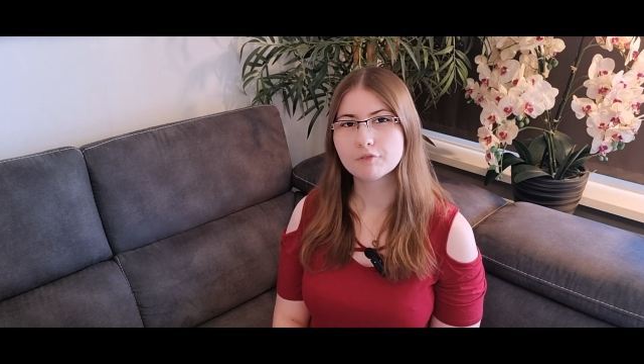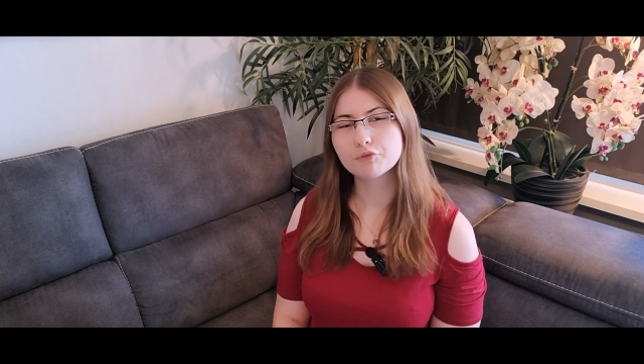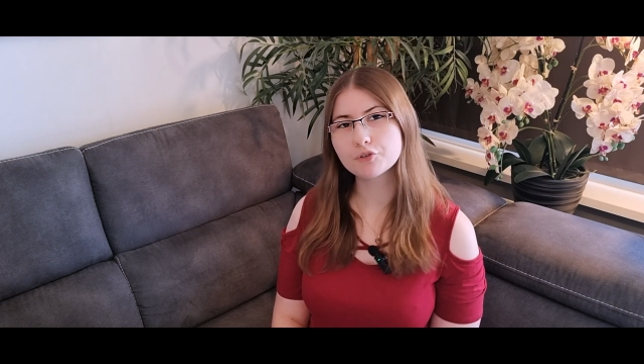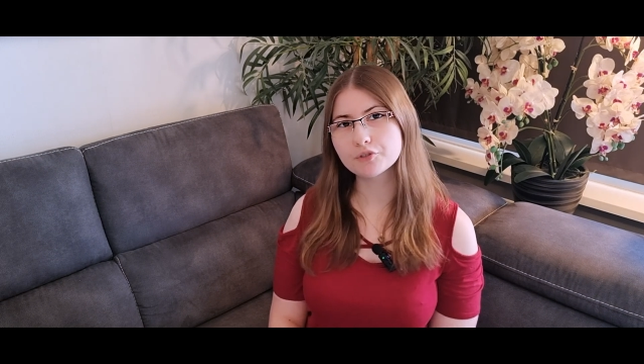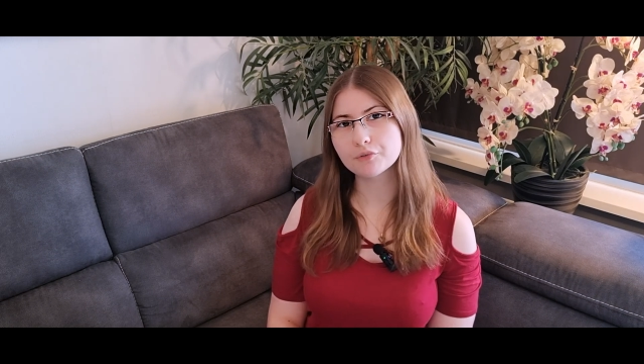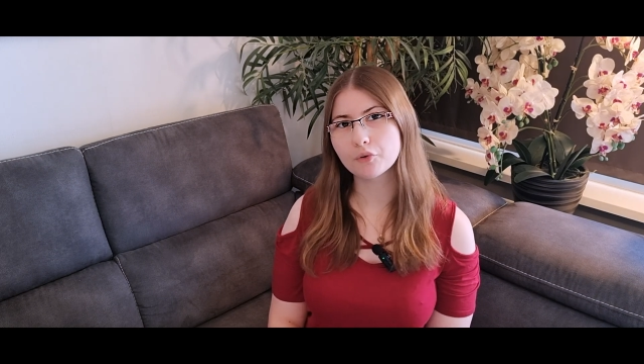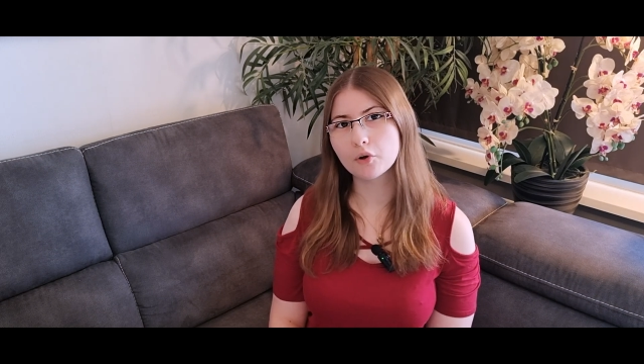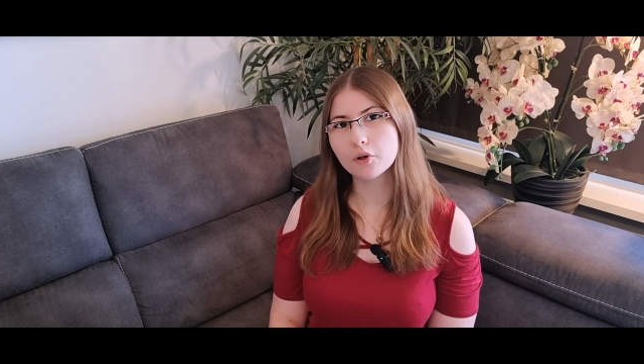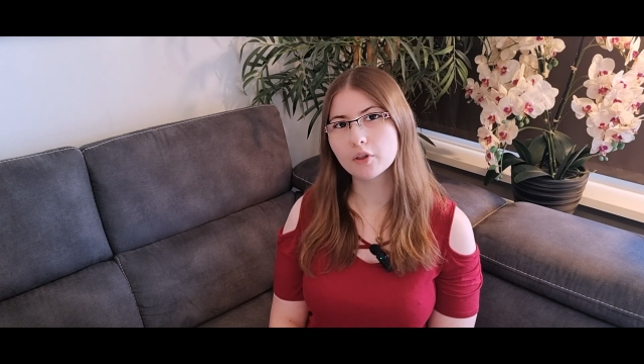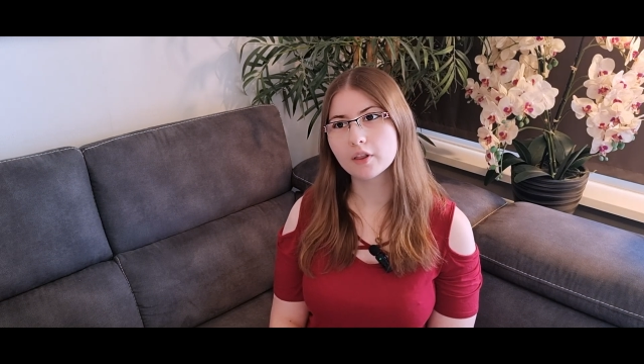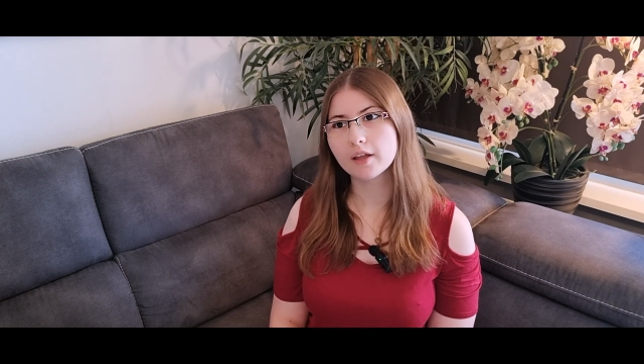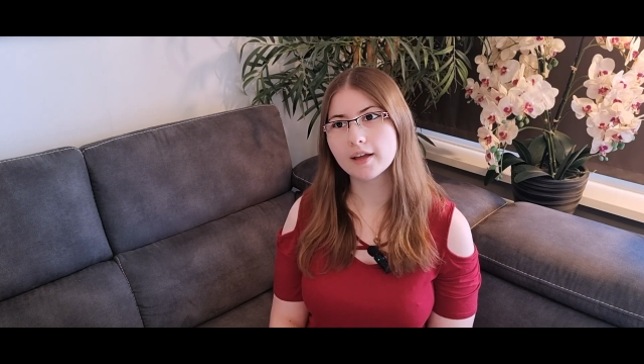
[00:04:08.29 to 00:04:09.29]
First of
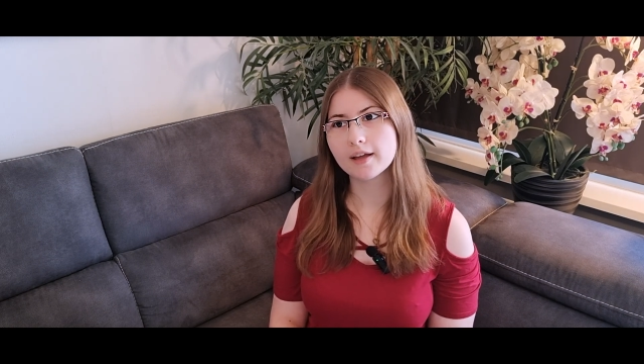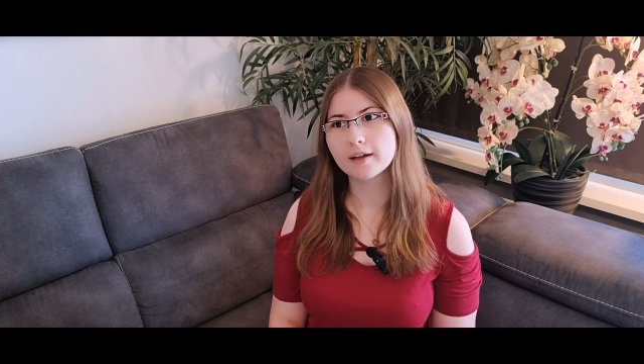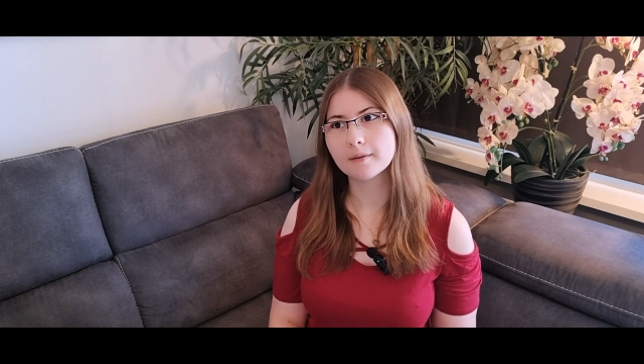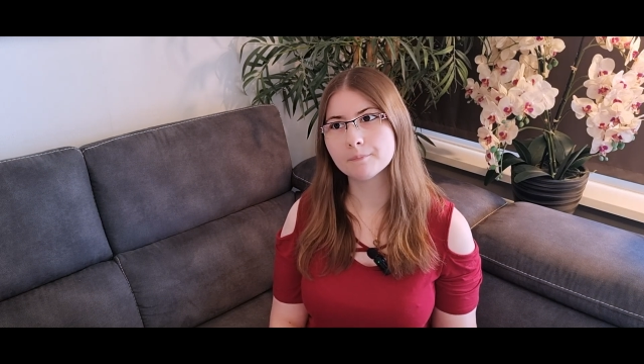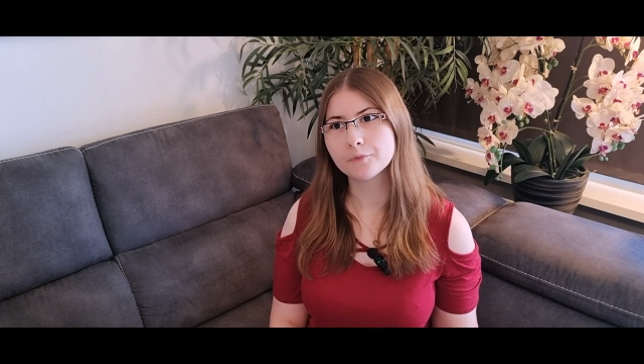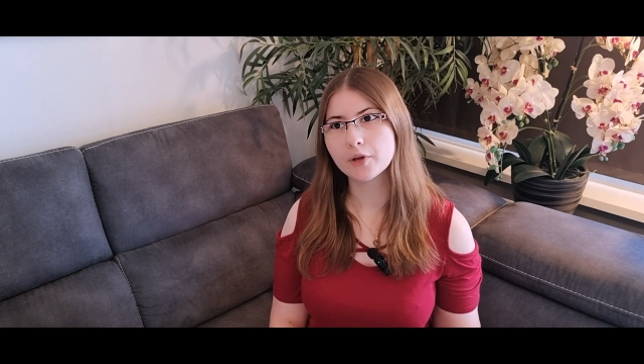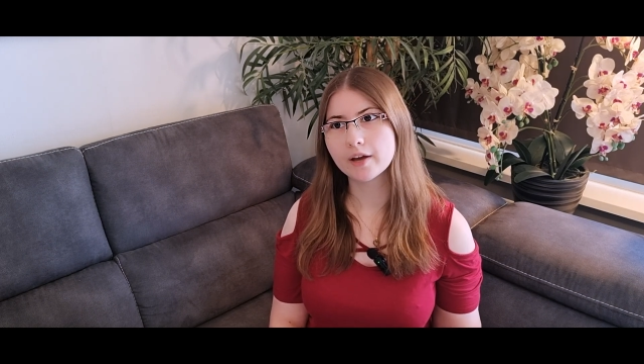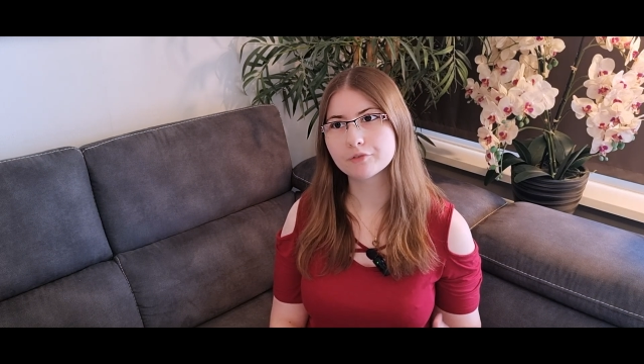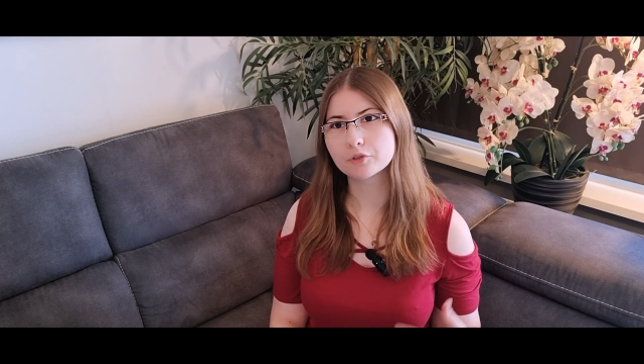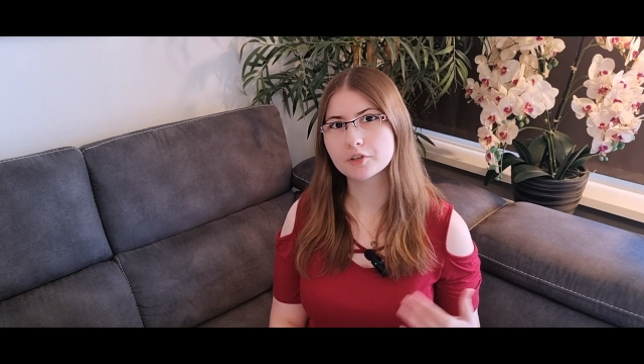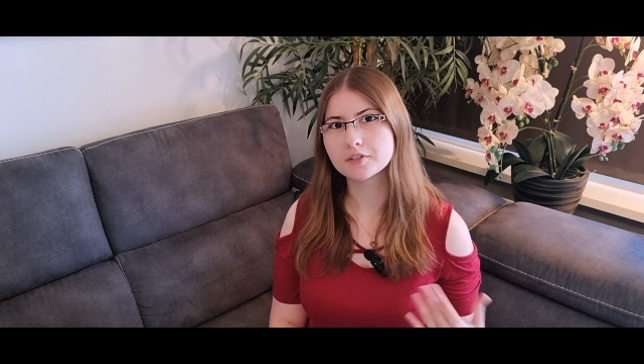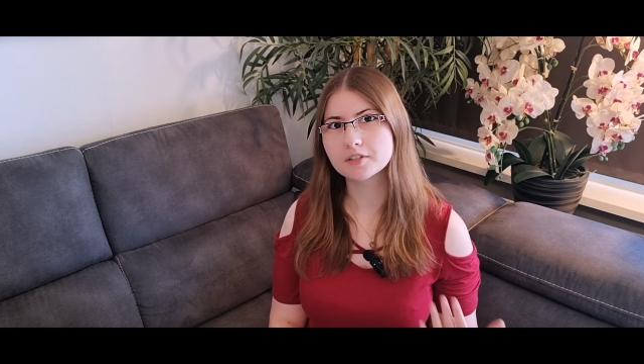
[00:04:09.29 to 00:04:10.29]
all, you have
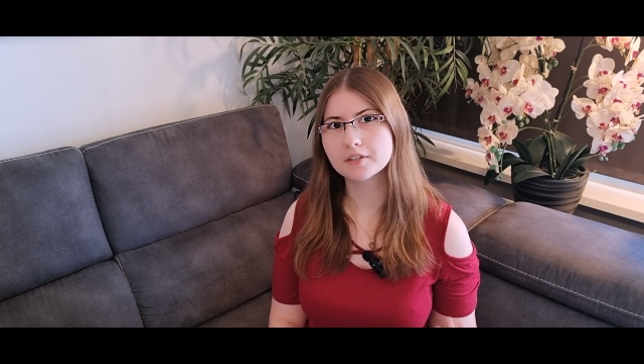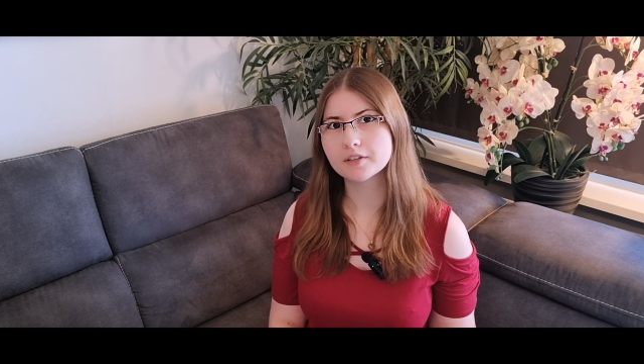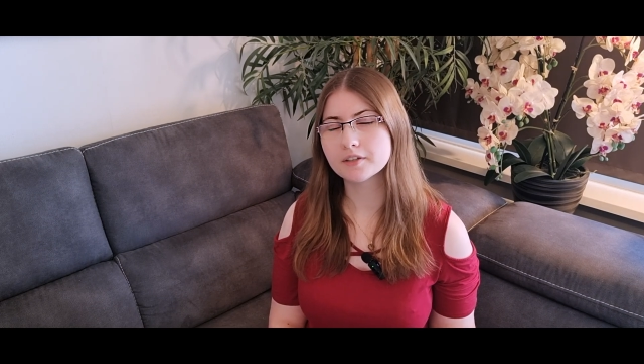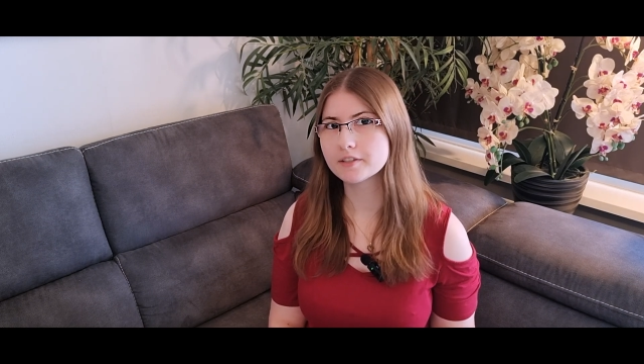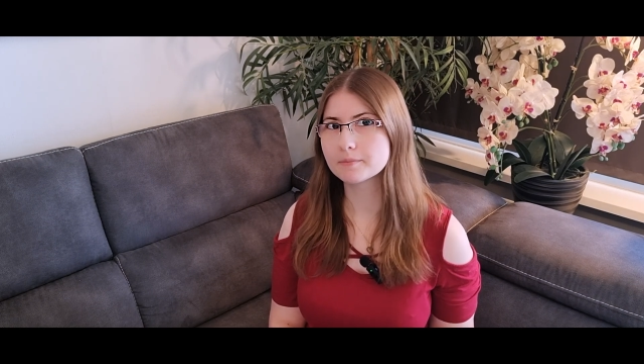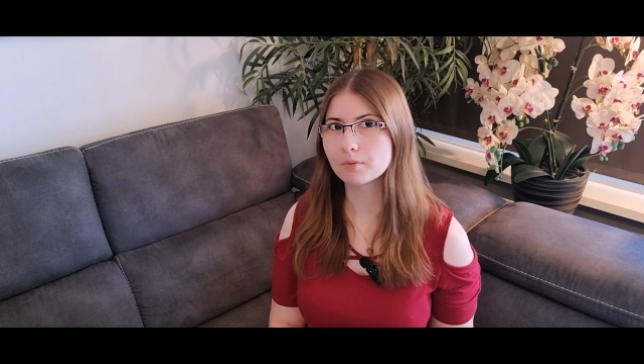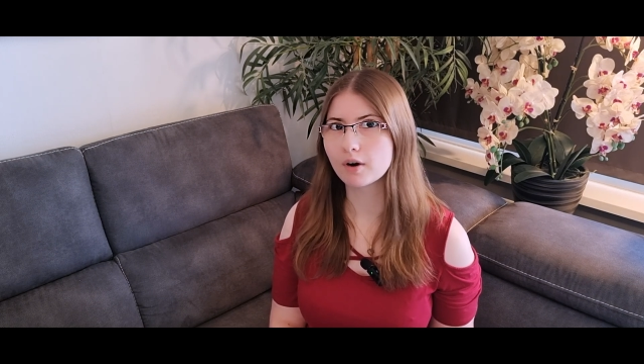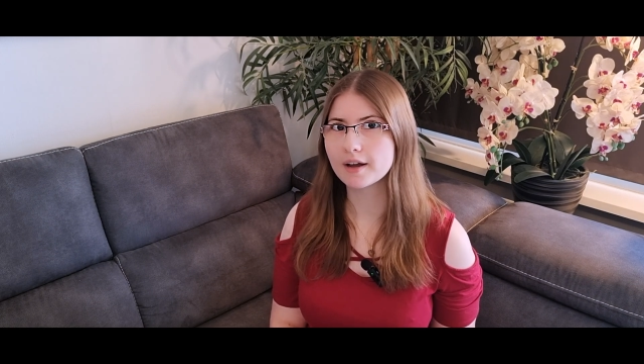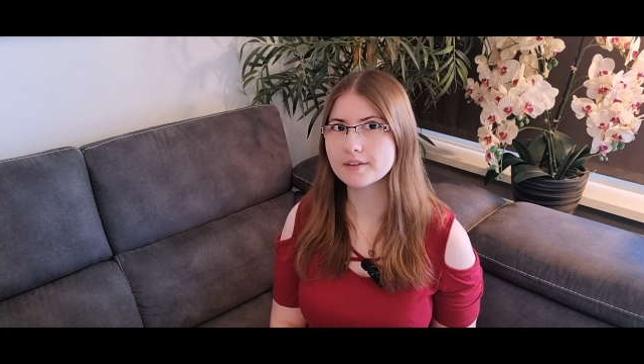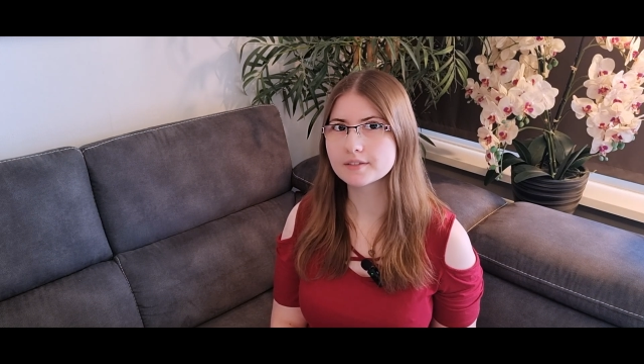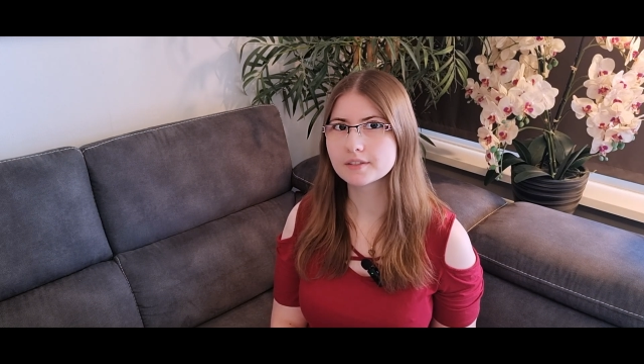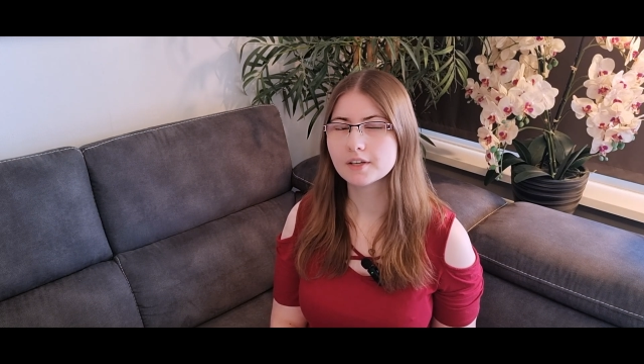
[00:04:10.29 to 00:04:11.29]
to consider its
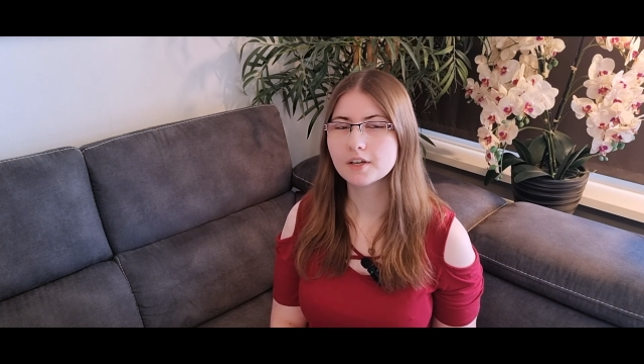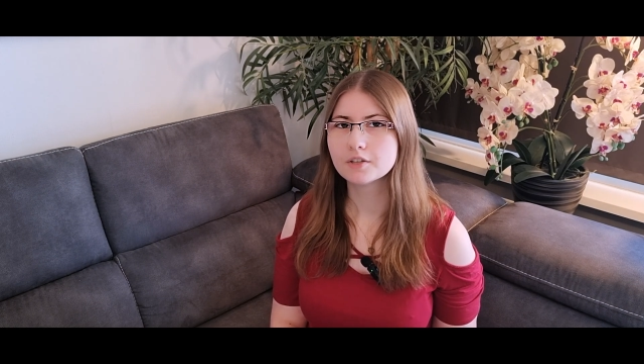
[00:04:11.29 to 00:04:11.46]
price.